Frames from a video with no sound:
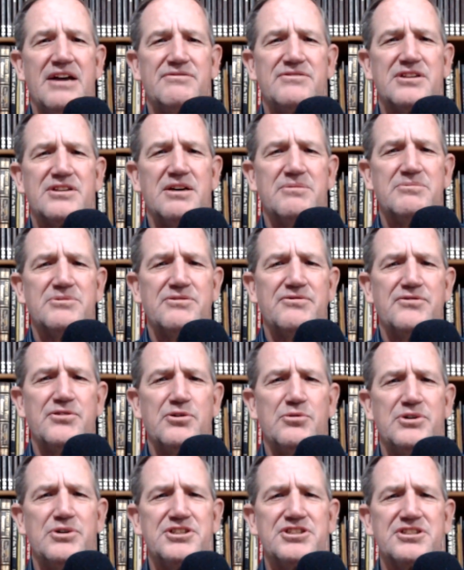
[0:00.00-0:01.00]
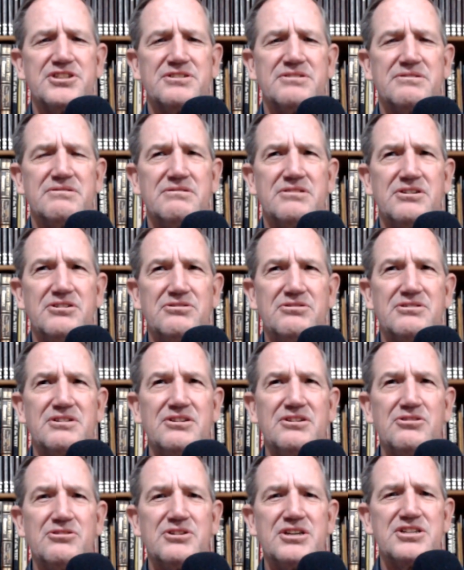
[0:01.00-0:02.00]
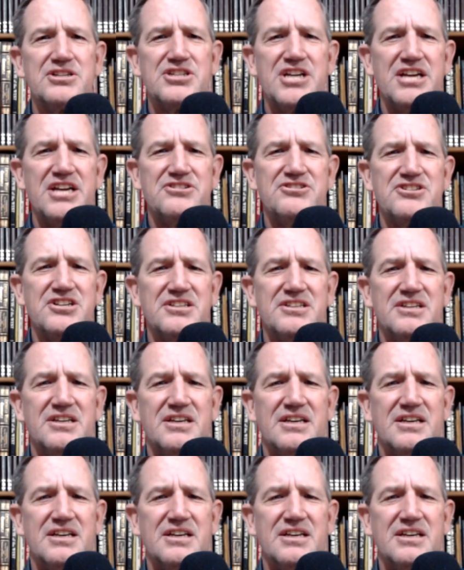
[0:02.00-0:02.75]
come to fruition. You can change it.